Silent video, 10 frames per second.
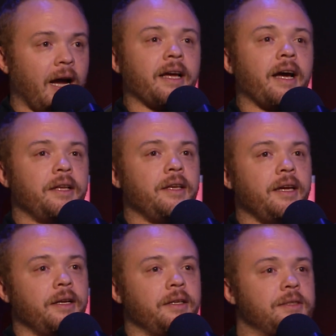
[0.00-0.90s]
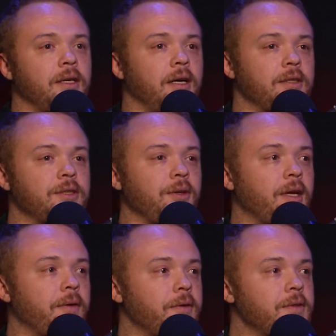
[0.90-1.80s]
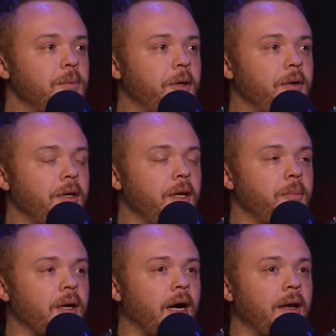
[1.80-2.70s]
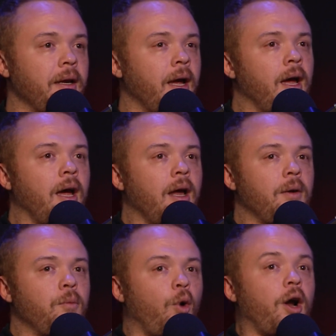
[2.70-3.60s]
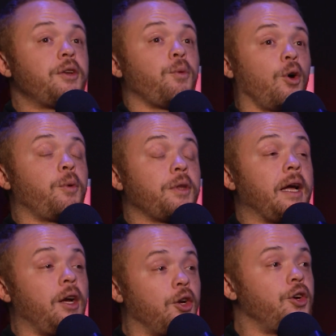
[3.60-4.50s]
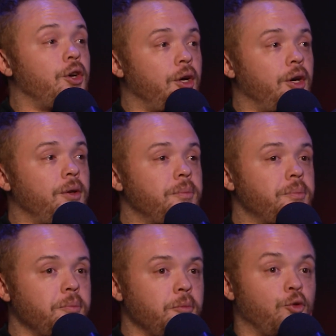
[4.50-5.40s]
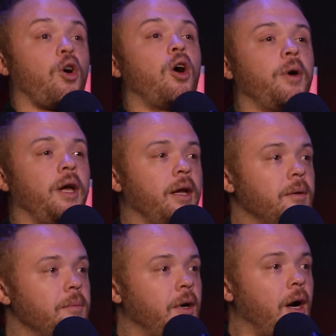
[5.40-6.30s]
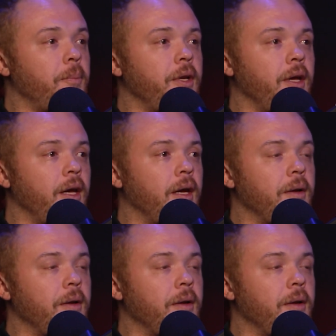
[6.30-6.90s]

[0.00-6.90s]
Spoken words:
I kind of needed a certain level of stability, but I wanted to work with like a good growing company